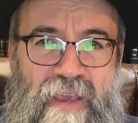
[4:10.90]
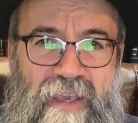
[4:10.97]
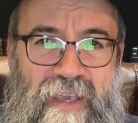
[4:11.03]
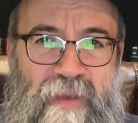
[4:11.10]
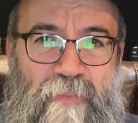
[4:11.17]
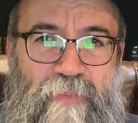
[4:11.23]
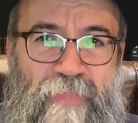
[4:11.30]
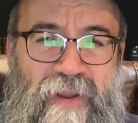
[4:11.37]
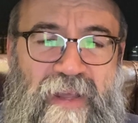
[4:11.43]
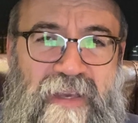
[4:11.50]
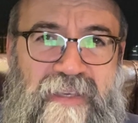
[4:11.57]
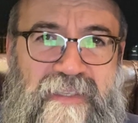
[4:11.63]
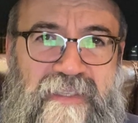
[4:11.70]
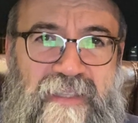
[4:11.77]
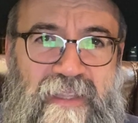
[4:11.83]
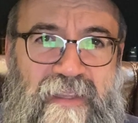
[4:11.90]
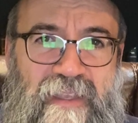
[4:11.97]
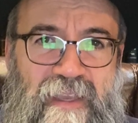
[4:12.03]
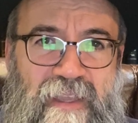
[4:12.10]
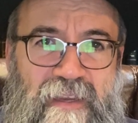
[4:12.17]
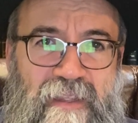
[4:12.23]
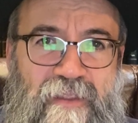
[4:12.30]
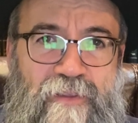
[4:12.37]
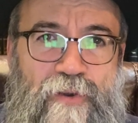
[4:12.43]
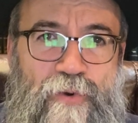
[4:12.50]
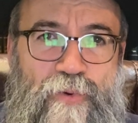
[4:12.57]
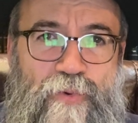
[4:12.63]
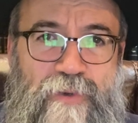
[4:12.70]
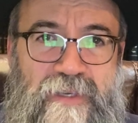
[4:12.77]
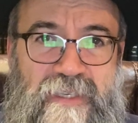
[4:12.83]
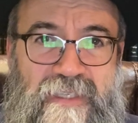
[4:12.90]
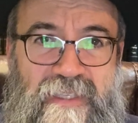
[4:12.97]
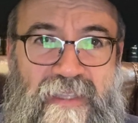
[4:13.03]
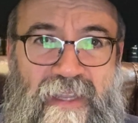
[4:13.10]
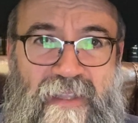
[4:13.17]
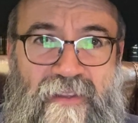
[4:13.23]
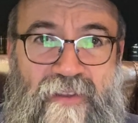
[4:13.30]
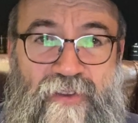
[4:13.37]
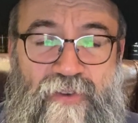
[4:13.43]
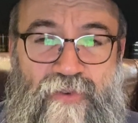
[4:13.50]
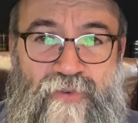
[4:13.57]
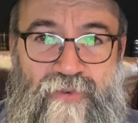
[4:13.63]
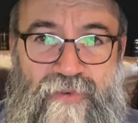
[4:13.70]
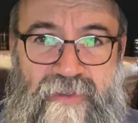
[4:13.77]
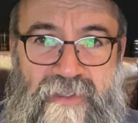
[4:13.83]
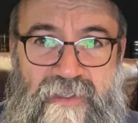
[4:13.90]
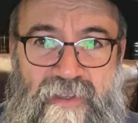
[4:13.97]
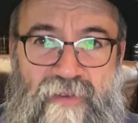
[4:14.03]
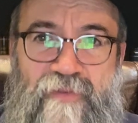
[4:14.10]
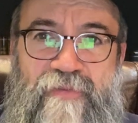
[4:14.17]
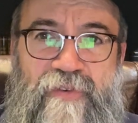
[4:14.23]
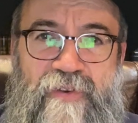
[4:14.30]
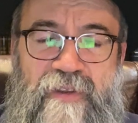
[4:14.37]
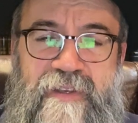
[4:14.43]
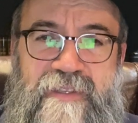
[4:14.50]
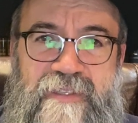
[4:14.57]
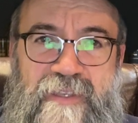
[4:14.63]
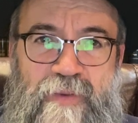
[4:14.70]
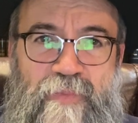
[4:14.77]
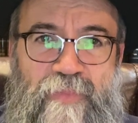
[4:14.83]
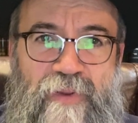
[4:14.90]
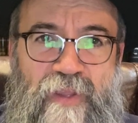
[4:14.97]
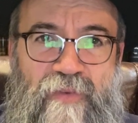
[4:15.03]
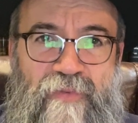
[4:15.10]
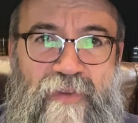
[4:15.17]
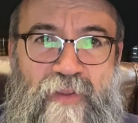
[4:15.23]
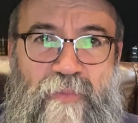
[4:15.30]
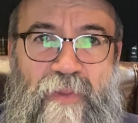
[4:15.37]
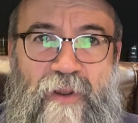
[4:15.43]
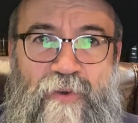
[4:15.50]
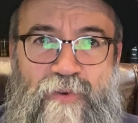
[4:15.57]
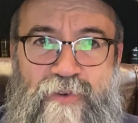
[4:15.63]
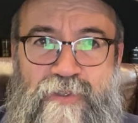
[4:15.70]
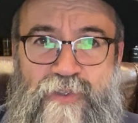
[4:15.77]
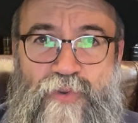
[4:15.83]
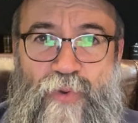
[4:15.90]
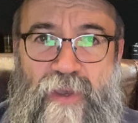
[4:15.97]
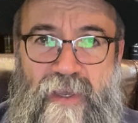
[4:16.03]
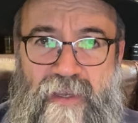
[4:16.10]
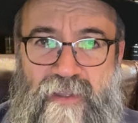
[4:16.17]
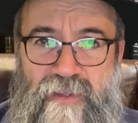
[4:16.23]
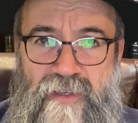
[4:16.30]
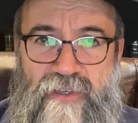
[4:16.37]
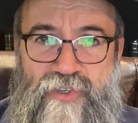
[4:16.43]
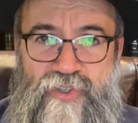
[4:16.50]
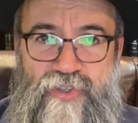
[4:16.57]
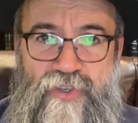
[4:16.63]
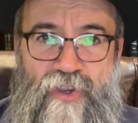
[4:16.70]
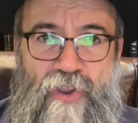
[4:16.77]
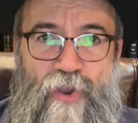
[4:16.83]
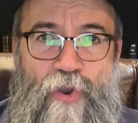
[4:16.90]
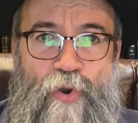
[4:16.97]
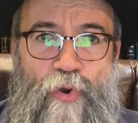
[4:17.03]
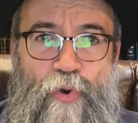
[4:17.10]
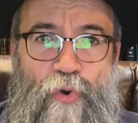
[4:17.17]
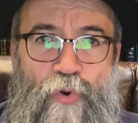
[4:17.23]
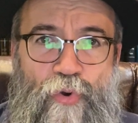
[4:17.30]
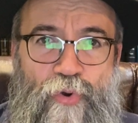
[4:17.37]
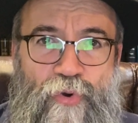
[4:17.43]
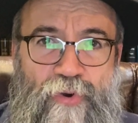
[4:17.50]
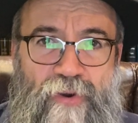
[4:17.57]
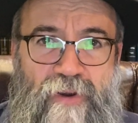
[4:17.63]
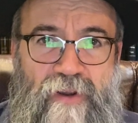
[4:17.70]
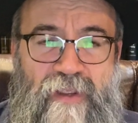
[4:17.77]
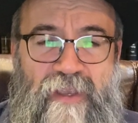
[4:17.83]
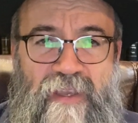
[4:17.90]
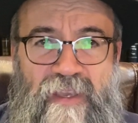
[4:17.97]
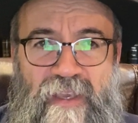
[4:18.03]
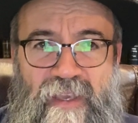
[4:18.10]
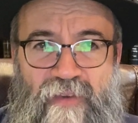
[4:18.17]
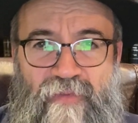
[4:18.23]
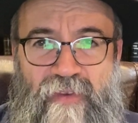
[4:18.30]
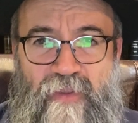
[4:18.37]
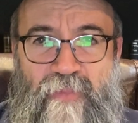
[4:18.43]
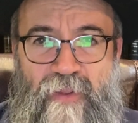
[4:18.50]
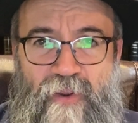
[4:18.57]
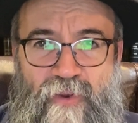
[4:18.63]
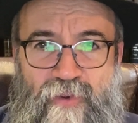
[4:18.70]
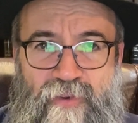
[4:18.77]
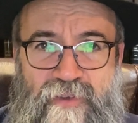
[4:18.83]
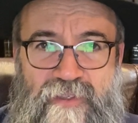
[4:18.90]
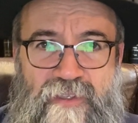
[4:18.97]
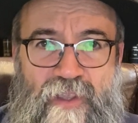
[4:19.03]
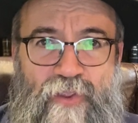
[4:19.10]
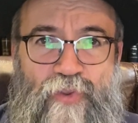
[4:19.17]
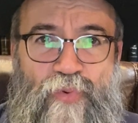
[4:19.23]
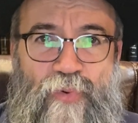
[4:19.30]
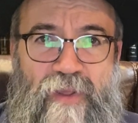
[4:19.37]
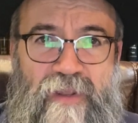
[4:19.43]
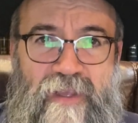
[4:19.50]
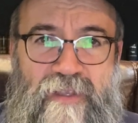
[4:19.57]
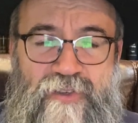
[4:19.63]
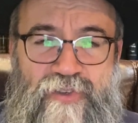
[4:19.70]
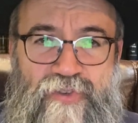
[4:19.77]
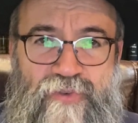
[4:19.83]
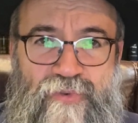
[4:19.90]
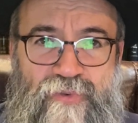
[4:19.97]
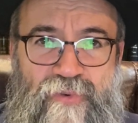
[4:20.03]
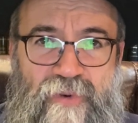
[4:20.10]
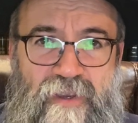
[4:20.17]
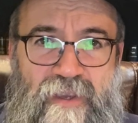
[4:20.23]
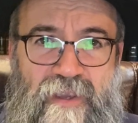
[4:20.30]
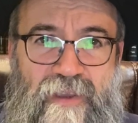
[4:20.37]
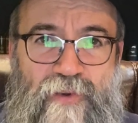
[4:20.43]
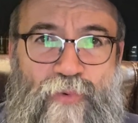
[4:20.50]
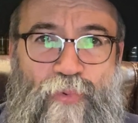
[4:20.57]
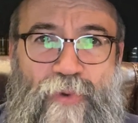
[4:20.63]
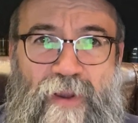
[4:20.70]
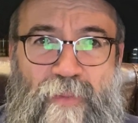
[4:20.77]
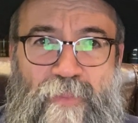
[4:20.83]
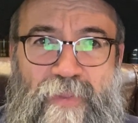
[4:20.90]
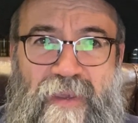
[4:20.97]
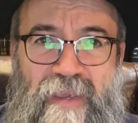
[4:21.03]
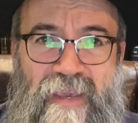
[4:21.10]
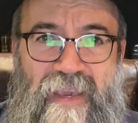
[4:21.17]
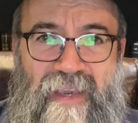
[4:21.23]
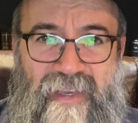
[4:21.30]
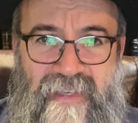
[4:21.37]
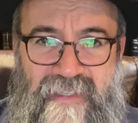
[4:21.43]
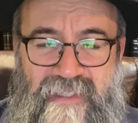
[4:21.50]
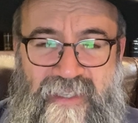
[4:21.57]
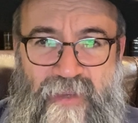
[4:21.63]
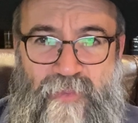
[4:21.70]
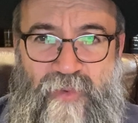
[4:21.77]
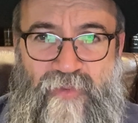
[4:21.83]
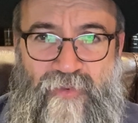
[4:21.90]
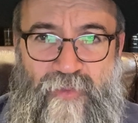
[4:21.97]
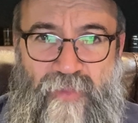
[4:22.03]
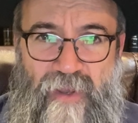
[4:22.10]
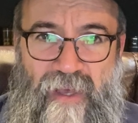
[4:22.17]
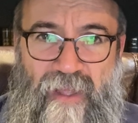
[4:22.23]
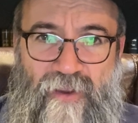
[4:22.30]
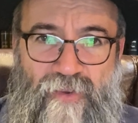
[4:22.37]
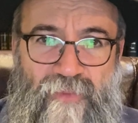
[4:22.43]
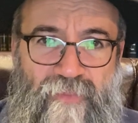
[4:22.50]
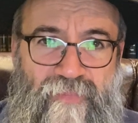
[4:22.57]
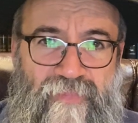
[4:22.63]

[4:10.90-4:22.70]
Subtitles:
implies that any dough is not yours. For example, if it belongs to Hekdesh, or if it belongs to a non-Jew, will be exempt from Chalo.